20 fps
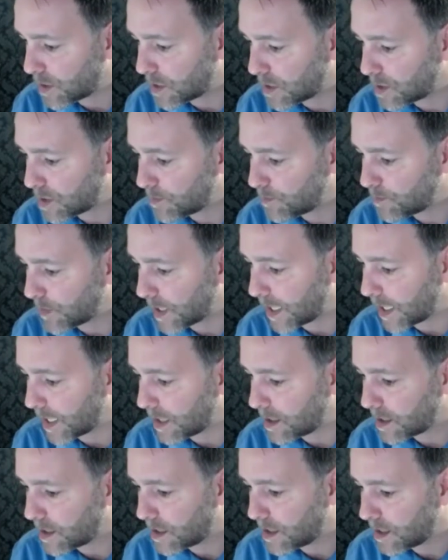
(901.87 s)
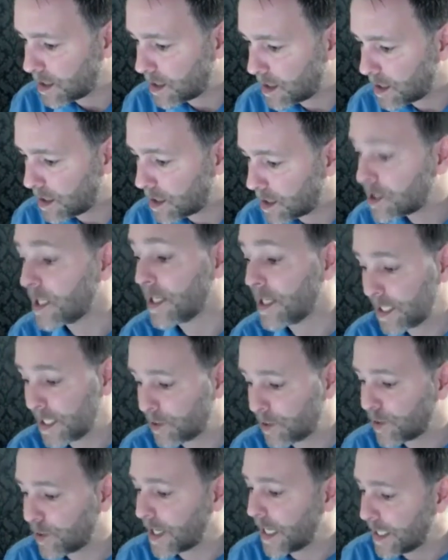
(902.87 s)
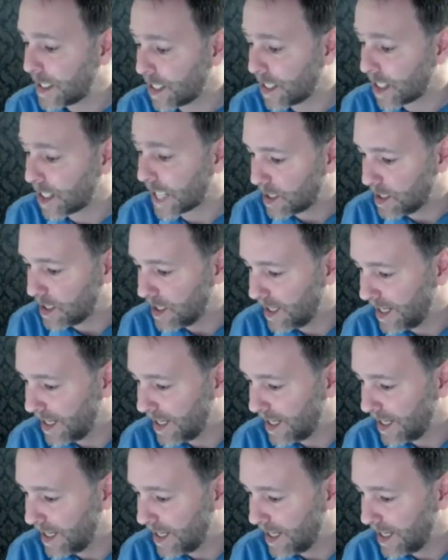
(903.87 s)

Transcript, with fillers: will assist me, is it Lisa Renee, sorry.